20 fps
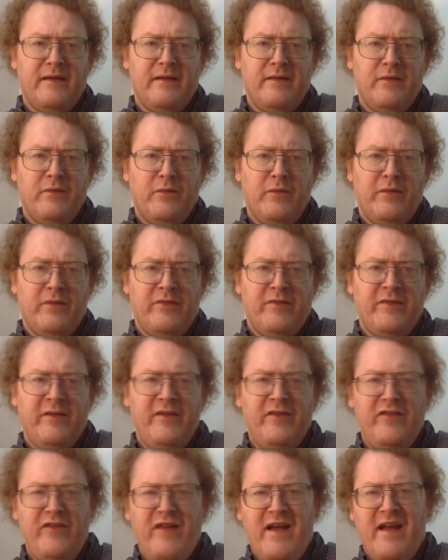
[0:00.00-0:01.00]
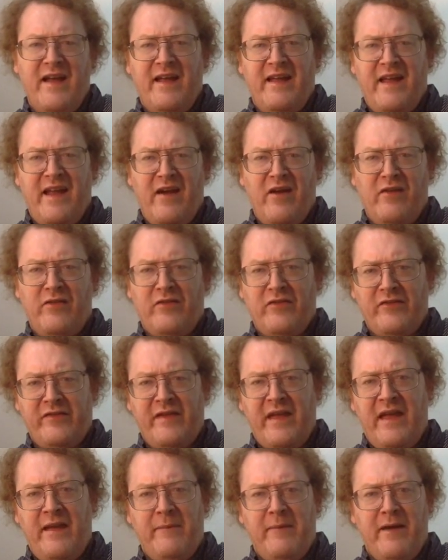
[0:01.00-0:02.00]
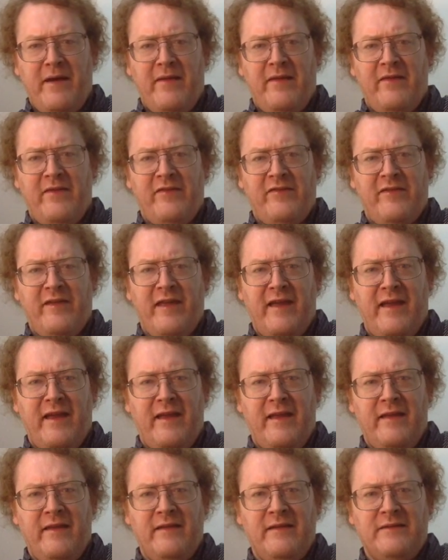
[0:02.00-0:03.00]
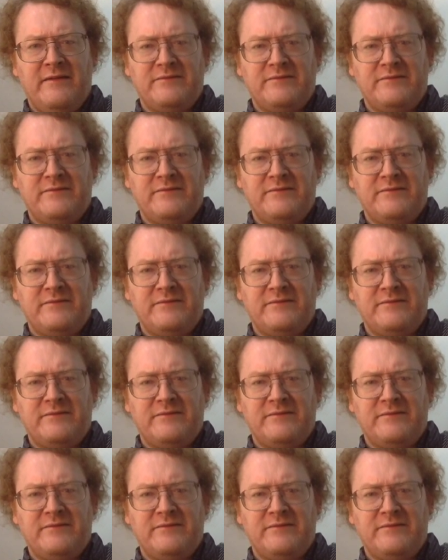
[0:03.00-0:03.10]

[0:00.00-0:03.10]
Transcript: When CGI characters came on the scene,